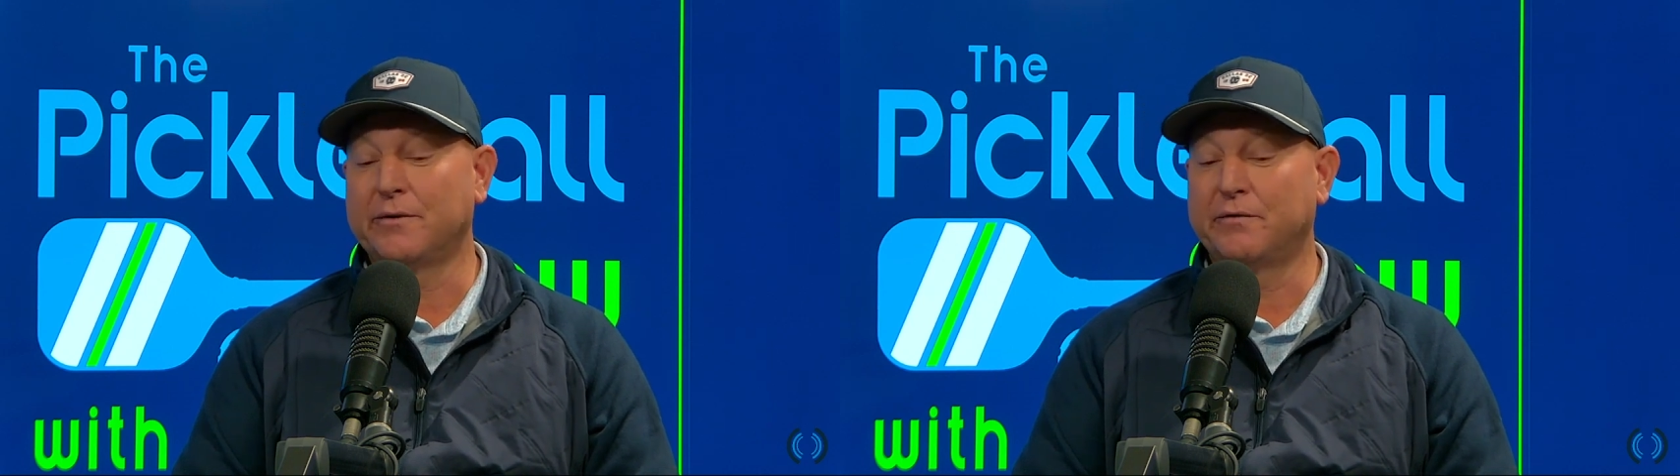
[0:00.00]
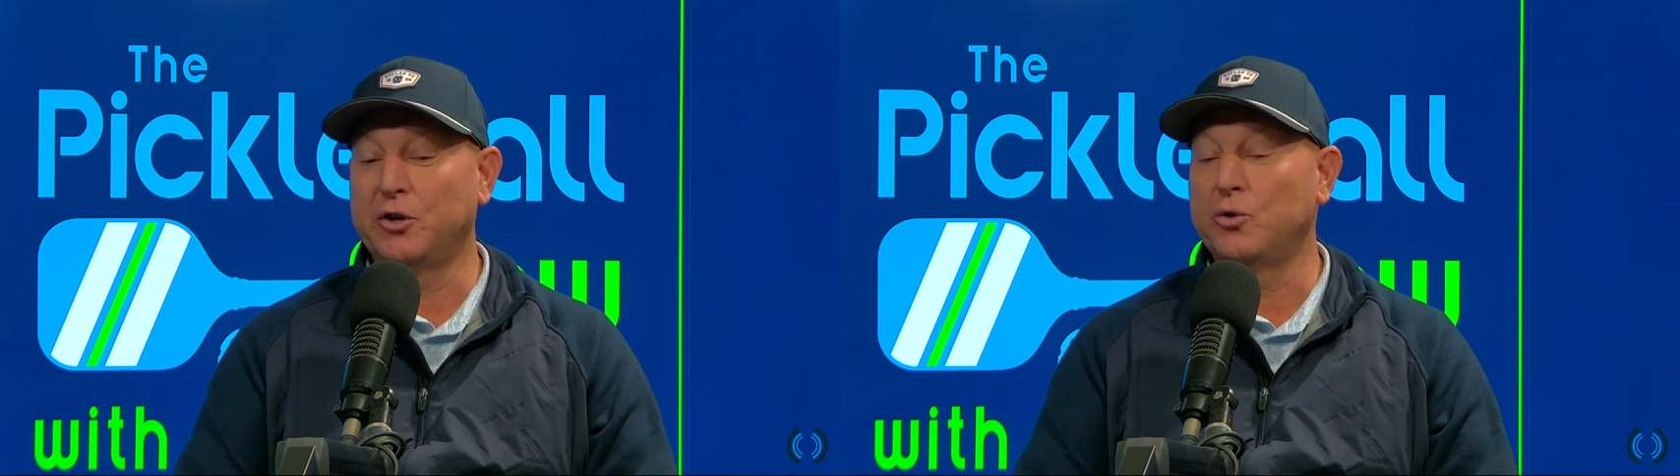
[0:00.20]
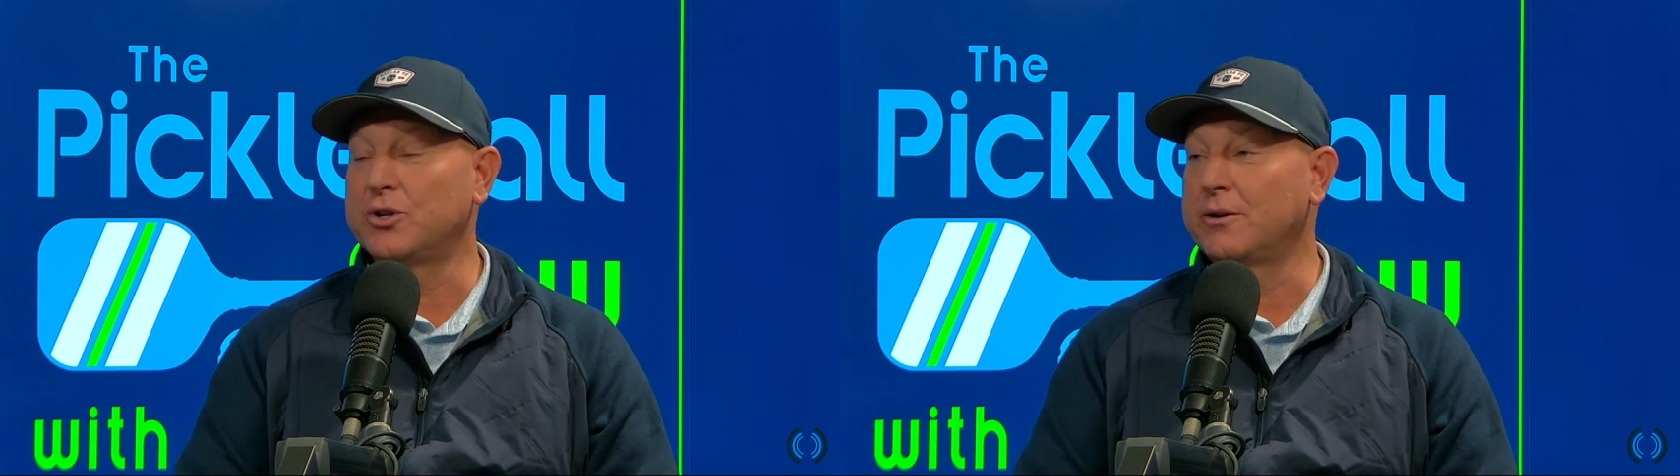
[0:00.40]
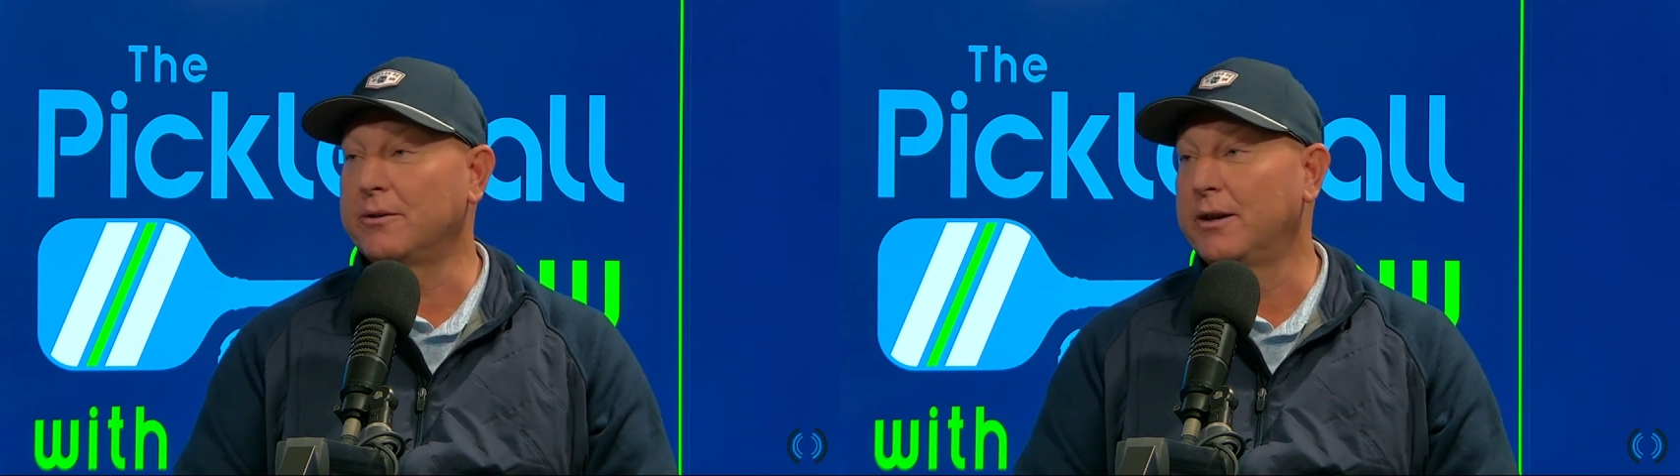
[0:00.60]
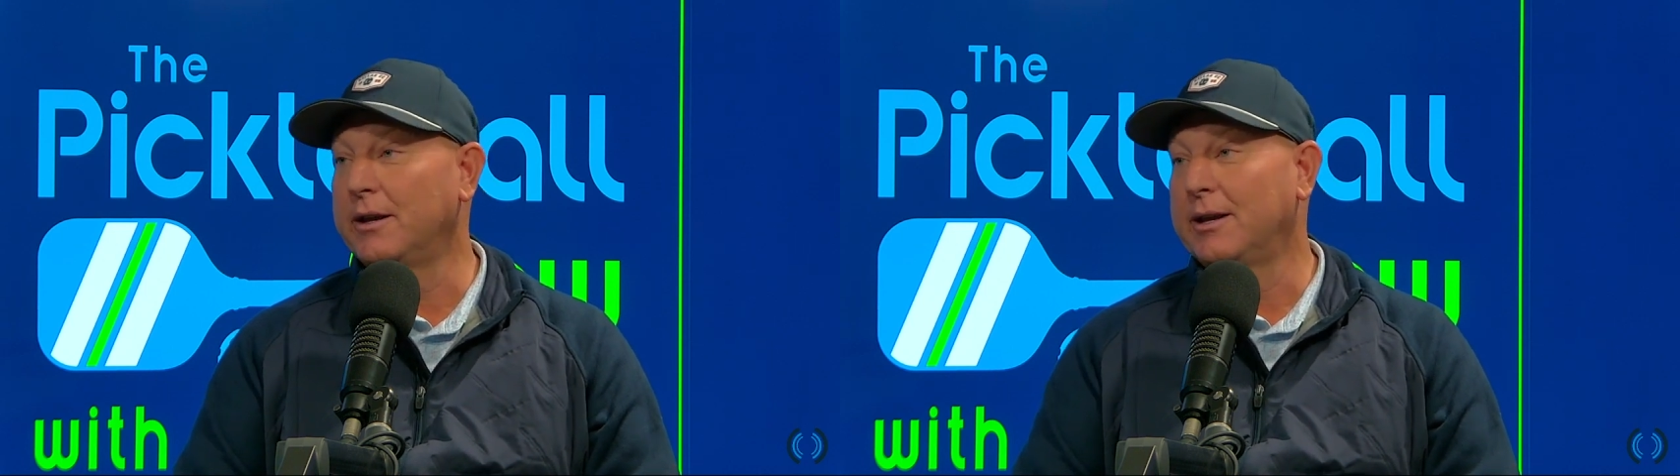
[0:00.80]

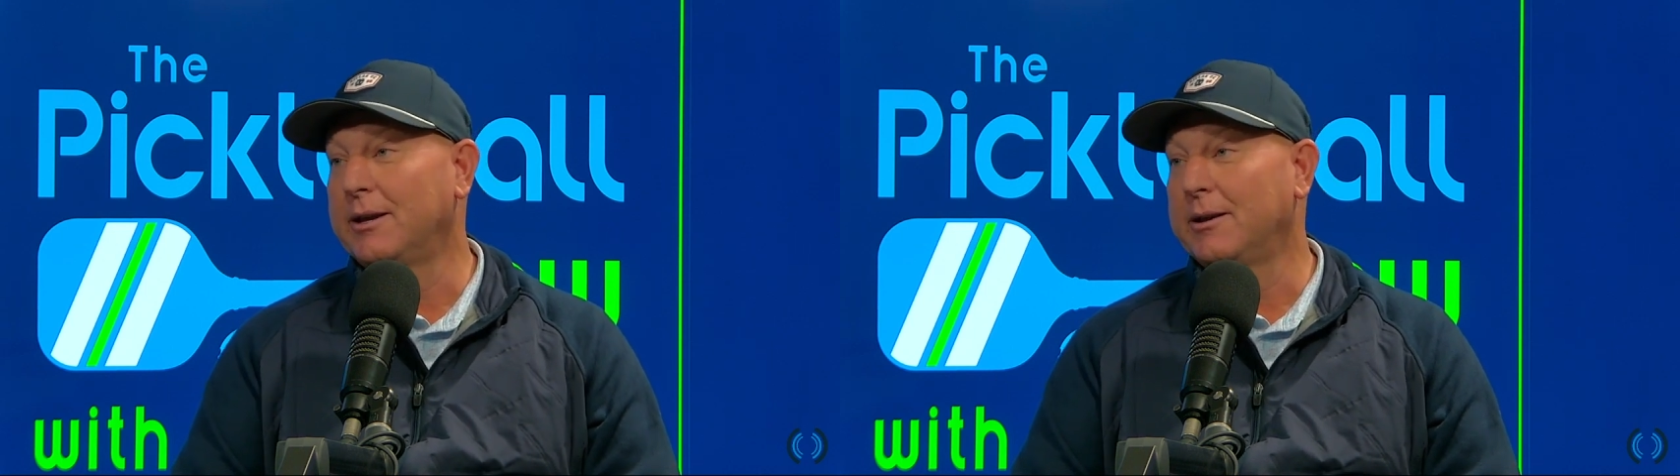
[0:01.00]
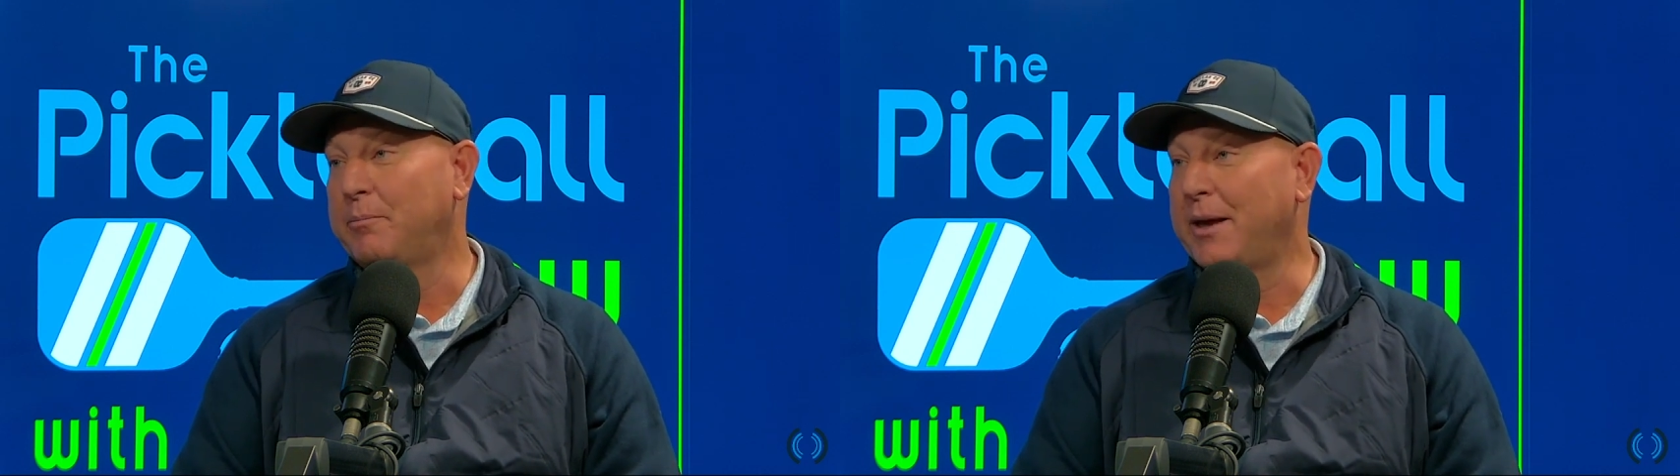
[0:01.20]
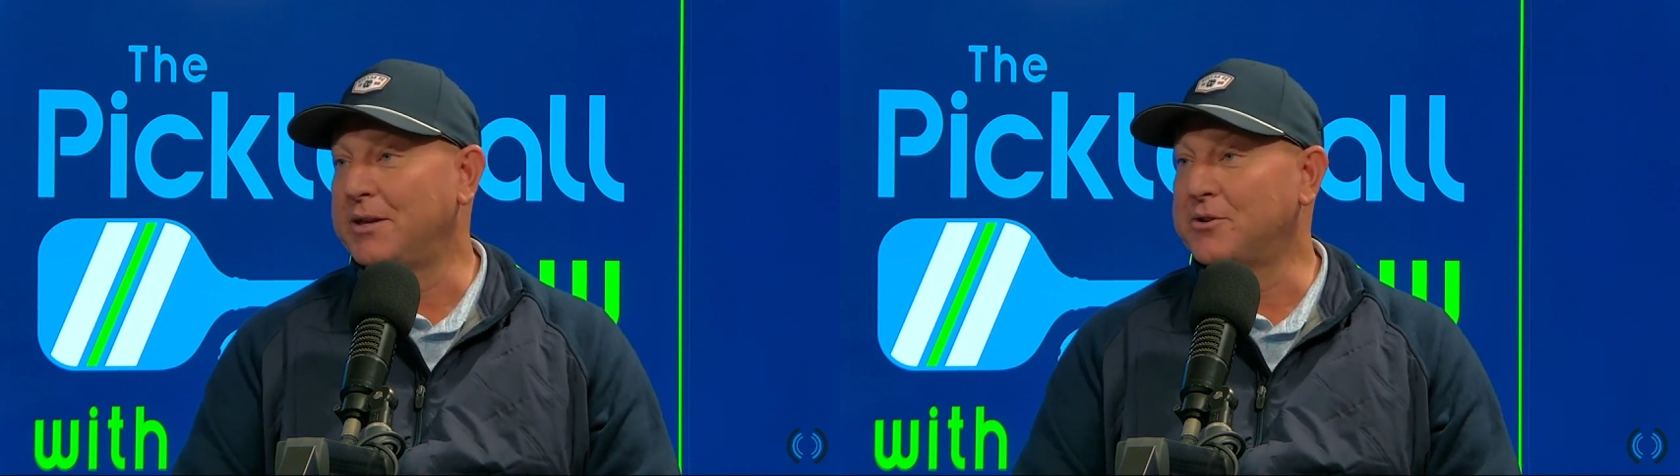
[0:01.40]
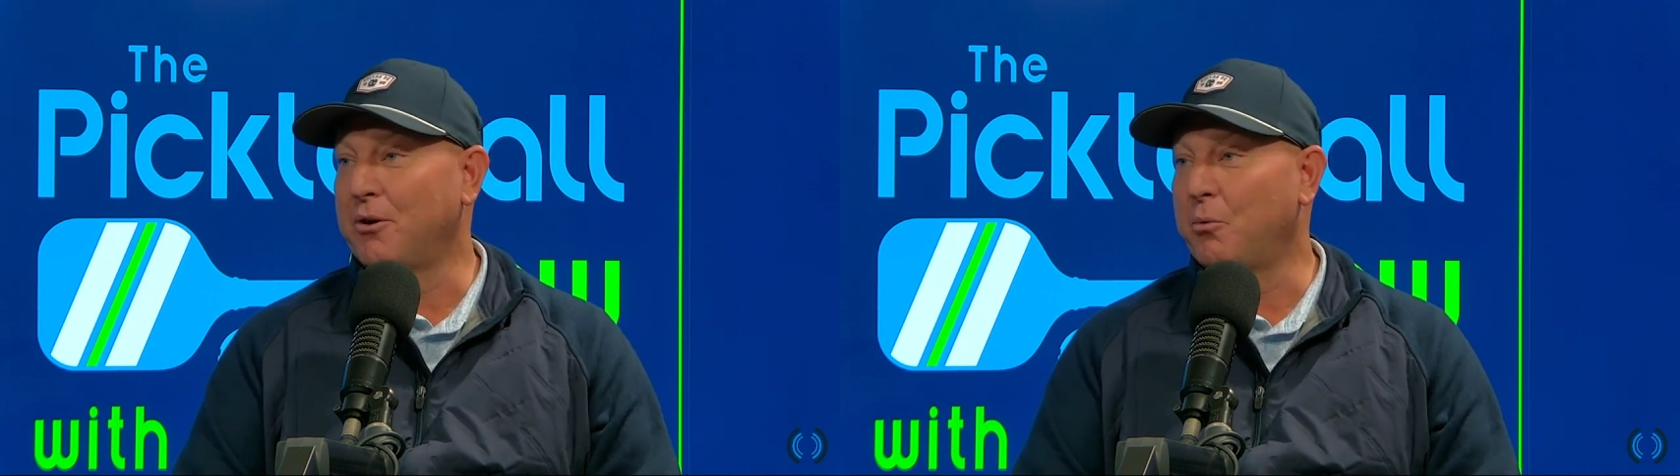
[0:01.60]
fusion based